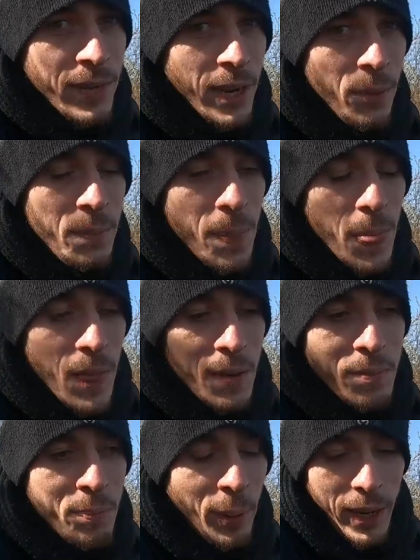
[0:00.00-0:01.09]
video,
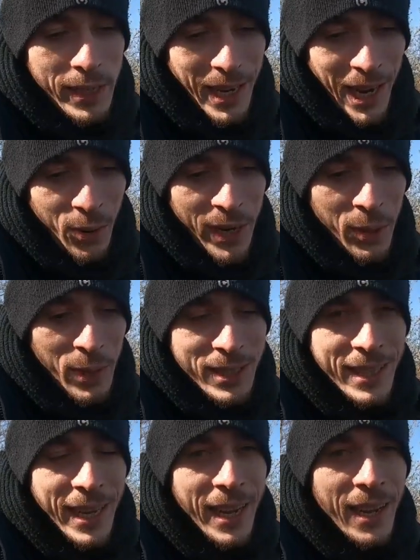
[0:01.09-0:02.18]
but I already wanna
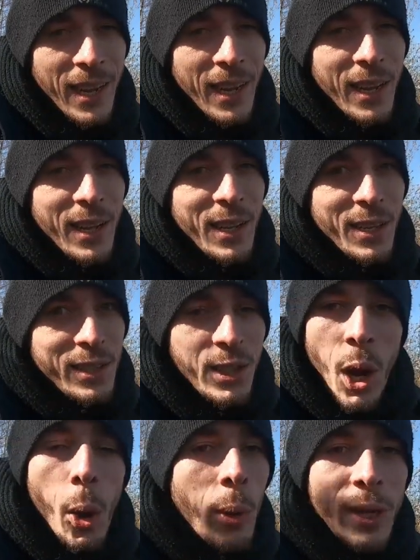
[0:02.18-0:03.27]
say
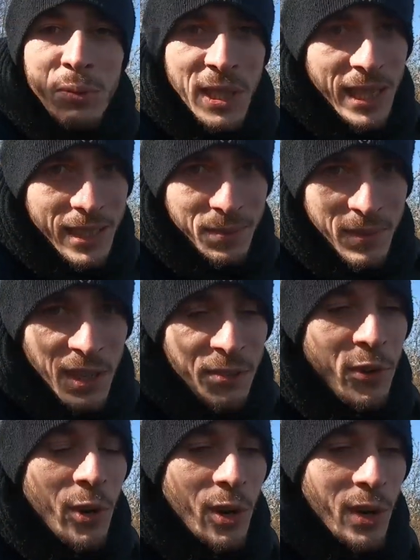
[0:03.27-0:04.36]
go and read it.
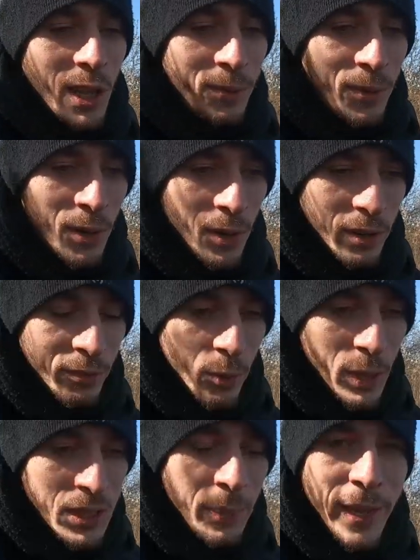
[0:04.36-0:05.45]
If you're if you're if you
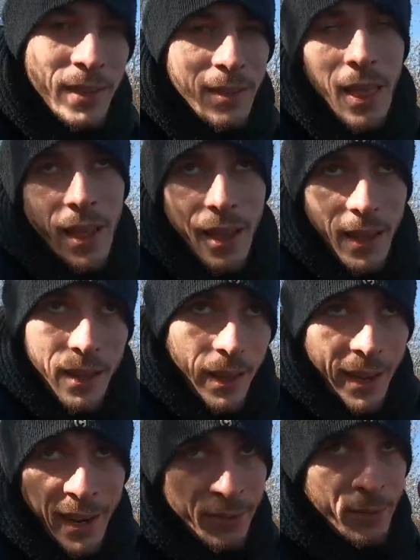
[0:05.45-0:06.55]
want to be an
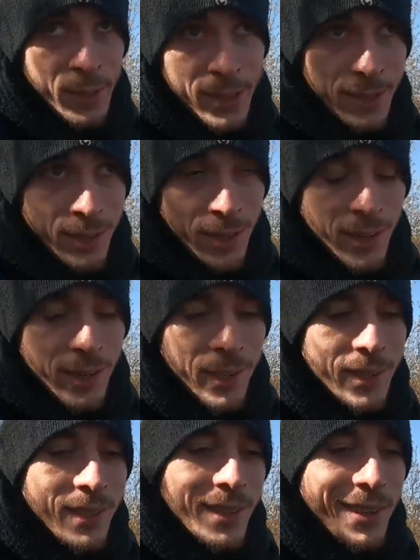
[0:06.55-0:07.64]
influencer
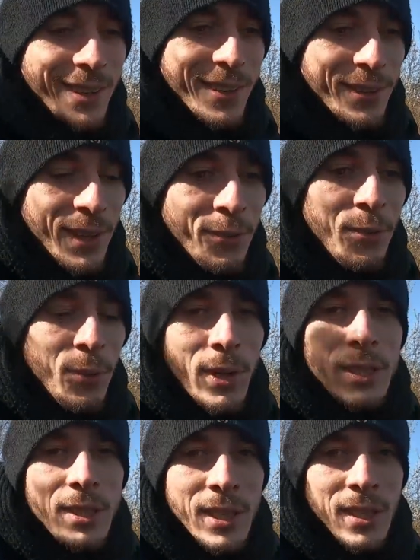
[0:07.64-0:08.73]
if you
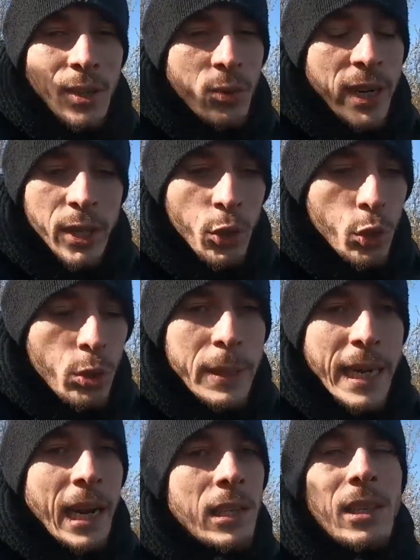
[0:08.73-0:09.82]
want to create a YouTube
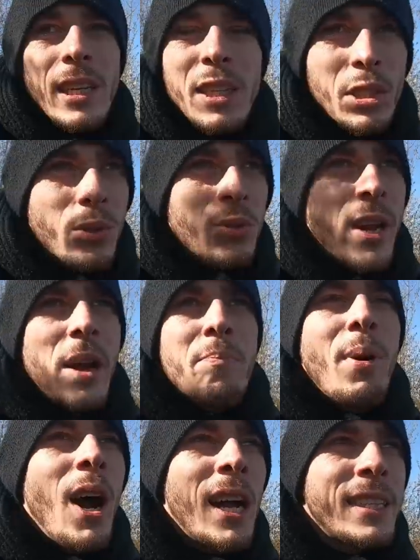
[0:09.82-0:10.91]
channel, Instagram,
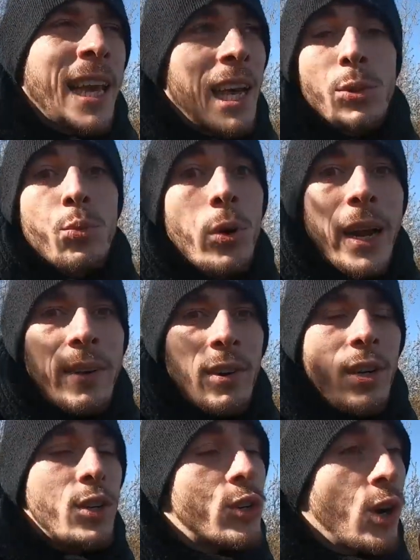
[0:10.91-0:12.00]
podcast,
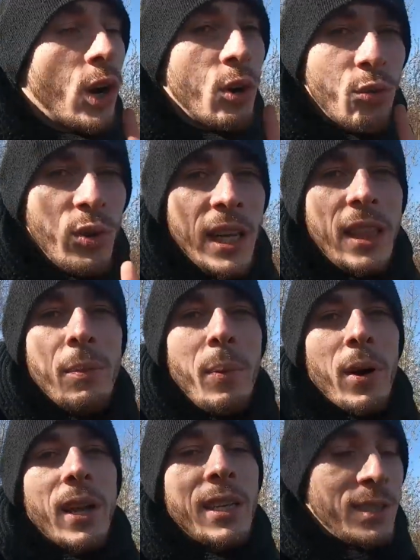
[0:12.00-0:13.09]
whatever, go read the
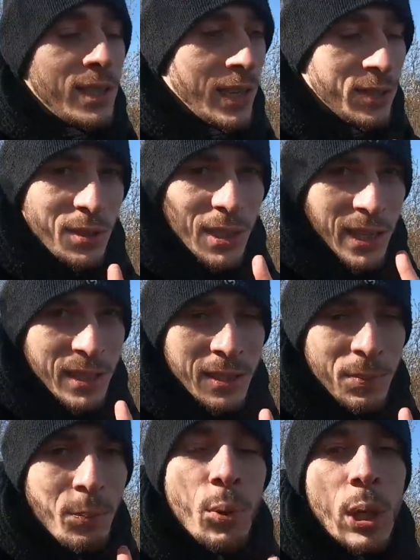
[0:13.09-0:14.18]
book. It's it's
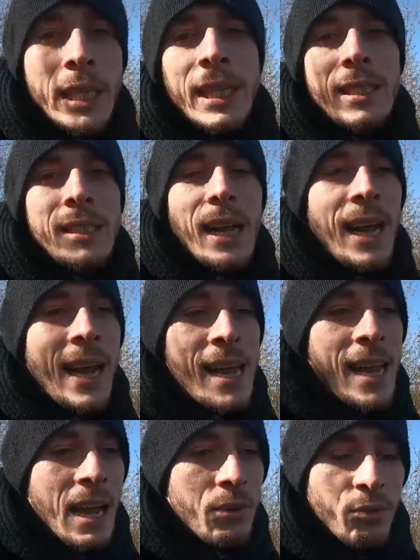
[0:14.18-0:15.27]
it's brilliant.
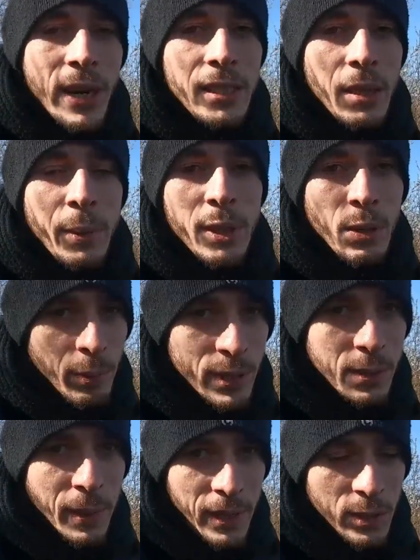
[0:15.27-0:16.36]
I, I read a bunch of
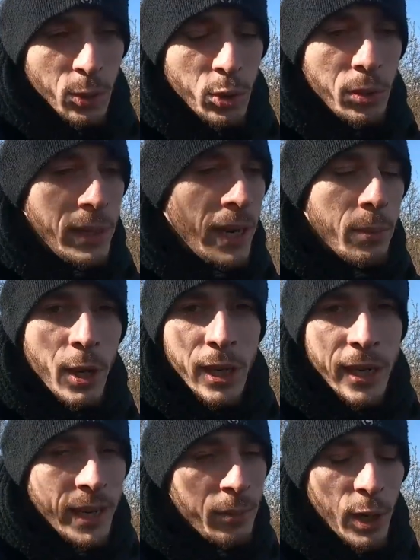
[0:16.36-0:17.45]
books about social media
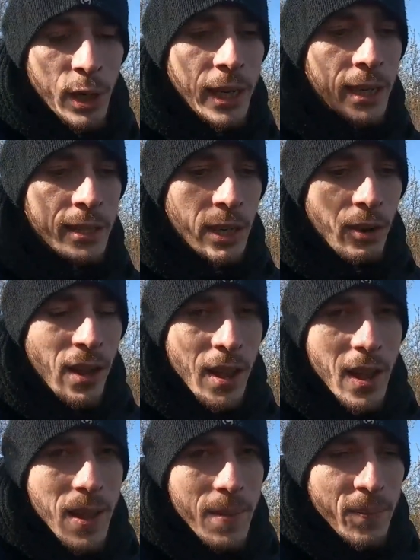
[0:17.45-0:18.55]
marketing, marketing, etc.
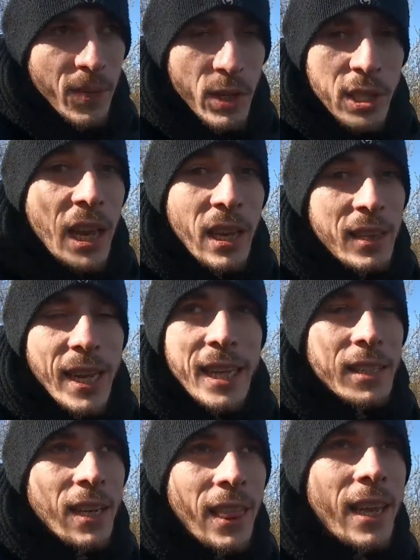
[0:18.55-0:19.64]
There's nothing like
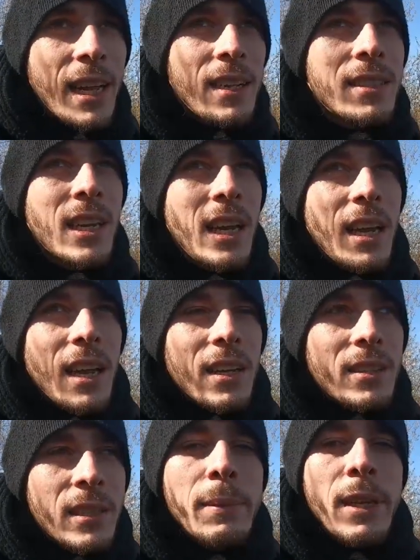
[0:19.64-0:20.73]
it, nothing else.
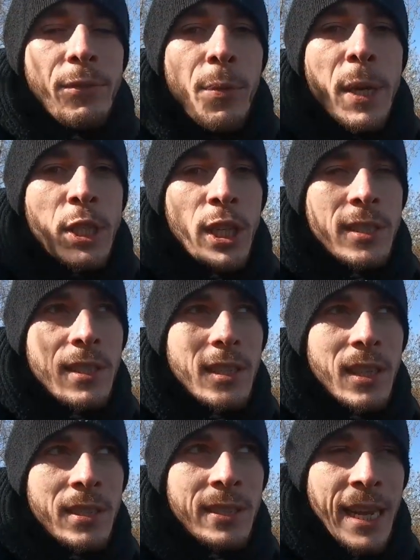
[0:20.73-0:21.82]
Some of the information is
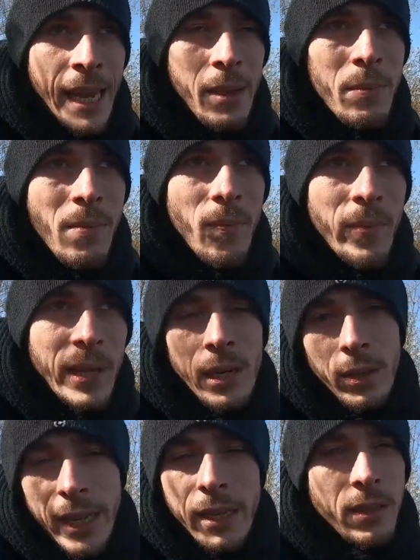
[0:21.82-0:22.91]
the same, you
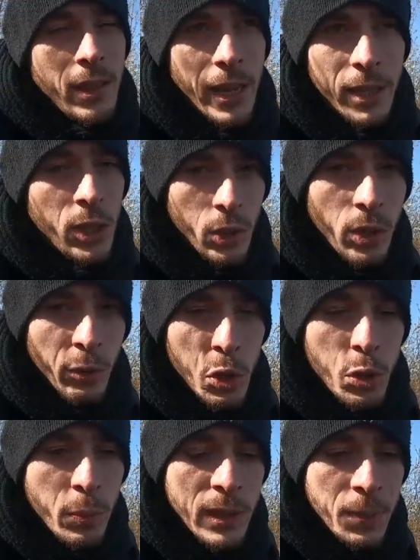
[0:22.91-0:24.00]
know, like like there's
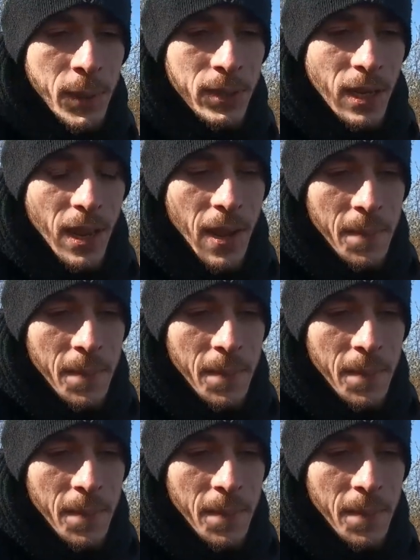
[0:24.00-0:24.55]
universal principles,